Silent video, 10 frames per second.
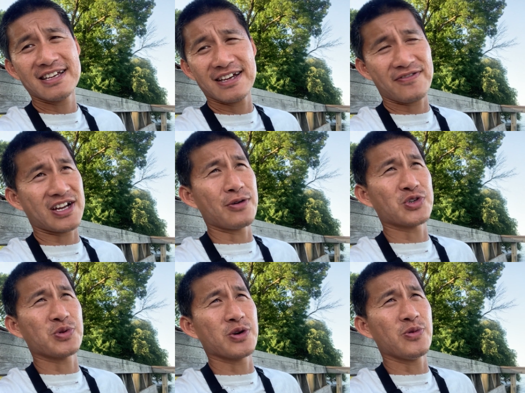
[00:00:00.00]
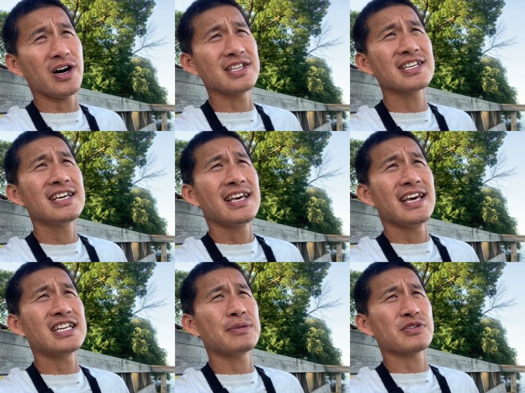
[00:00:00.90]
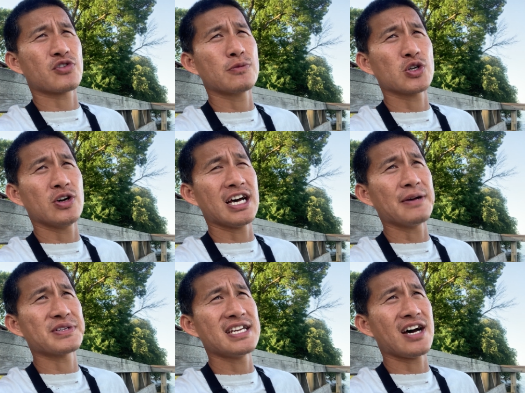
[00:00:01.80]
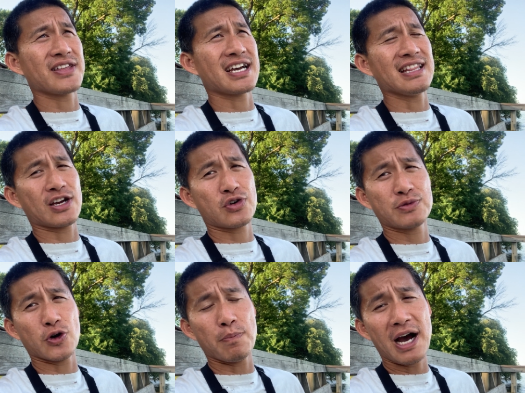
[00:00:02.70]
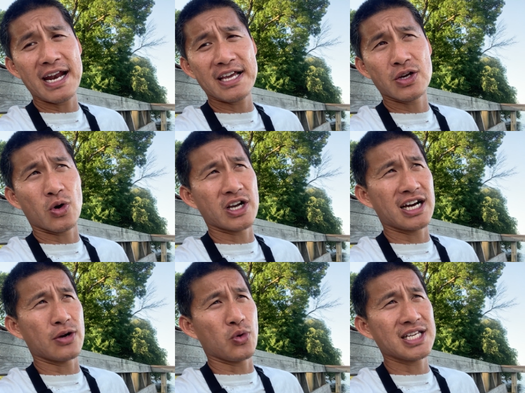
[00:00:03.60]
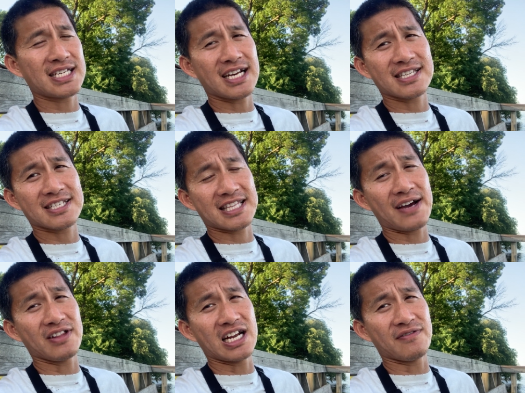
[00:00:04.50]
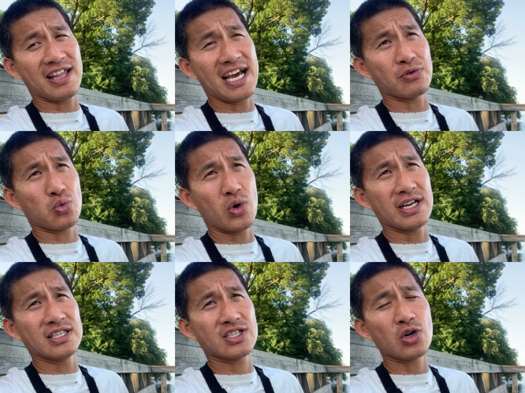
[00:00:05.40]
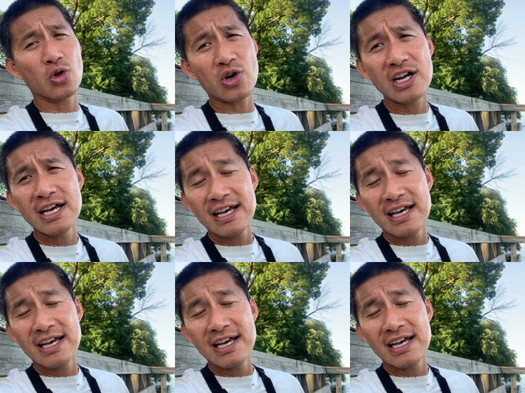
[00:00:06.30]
I forgot which one it was in terms of crypto adoption. Now they got like crypto mining going on in West Texas. They have a lot of land with wind and solar.